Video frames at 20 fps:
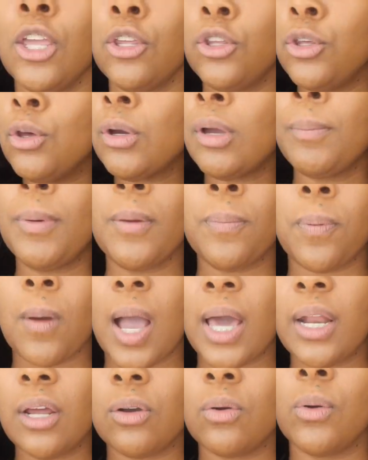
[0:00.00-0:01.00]
You can put
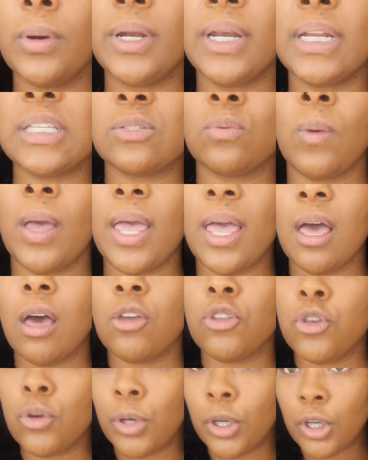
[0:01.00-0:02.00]
product on it as
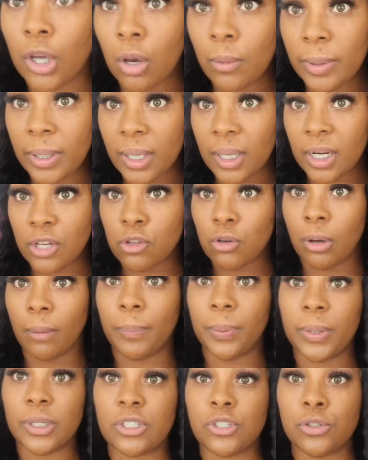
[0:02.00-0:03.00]
well. You can go in and you
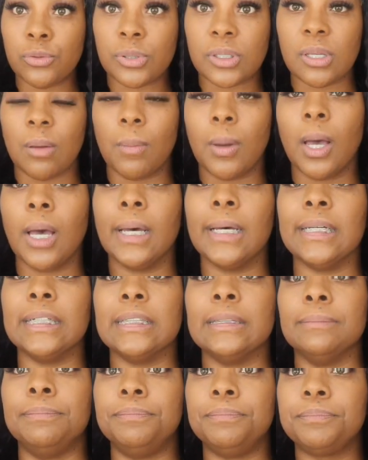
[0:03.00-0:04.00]
can put you some
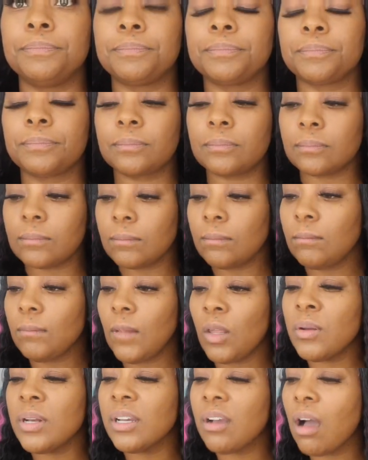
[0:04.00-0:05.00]
um
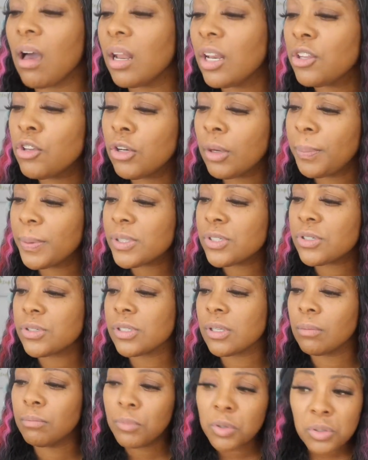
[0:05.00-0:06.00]
what they call it. You can put you
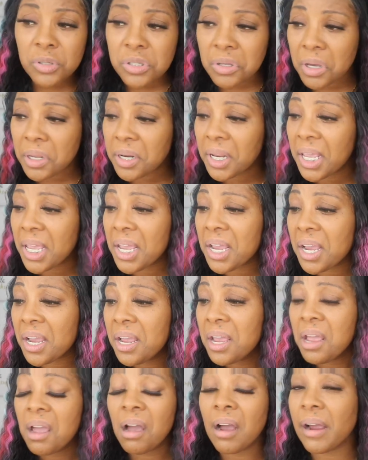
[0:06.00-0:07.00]
some mousse on
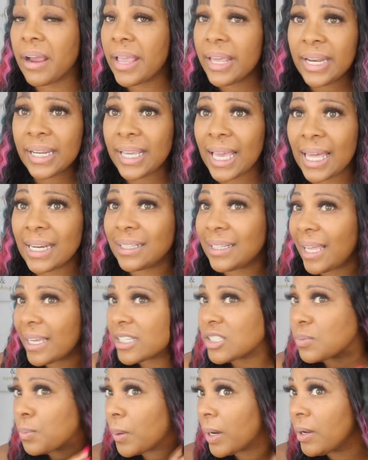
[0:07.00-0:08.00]
there, or any kind of like
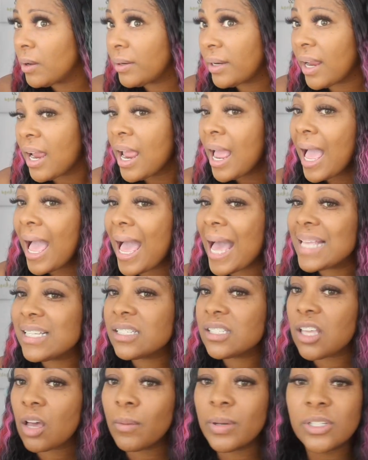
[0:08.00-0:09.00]
spray on there. I
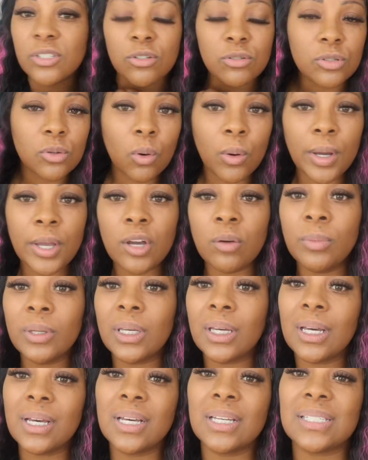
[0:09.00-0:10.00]
just always use oil
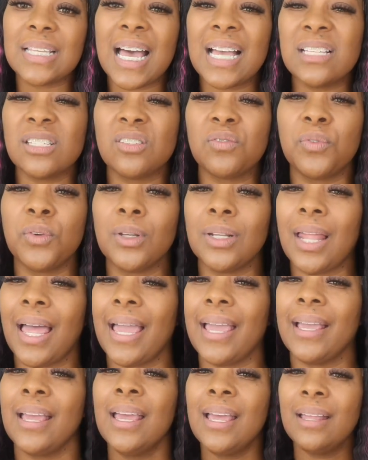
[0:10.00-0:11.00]
because I just feel
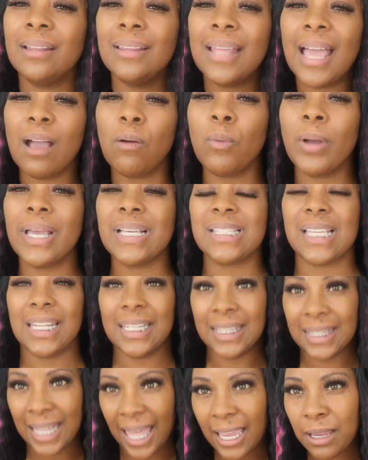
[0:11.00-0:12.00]
like that way it's a
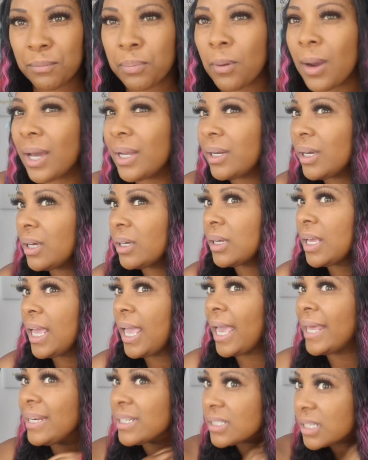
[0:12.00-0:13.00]
light product
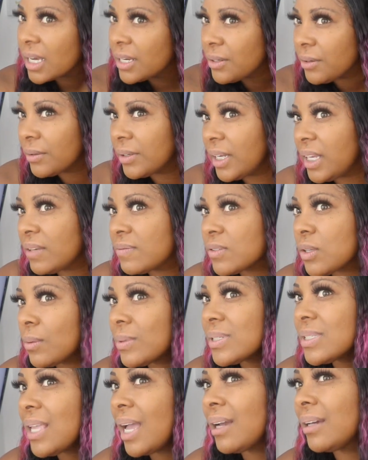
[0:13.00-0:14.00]
and it's underneath, so
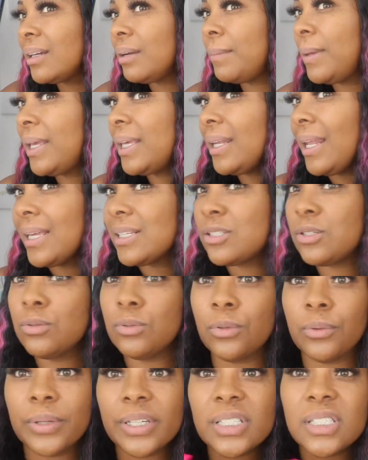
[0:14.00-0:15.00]
it's not gonna make it like too
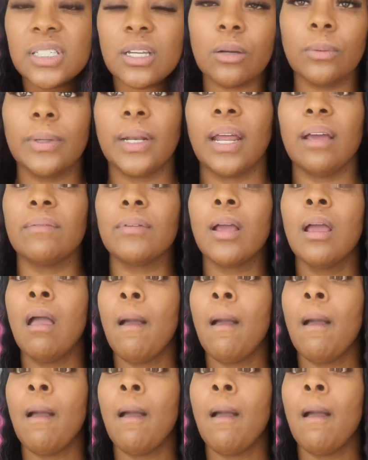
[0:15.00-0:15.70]
greasy or whatever.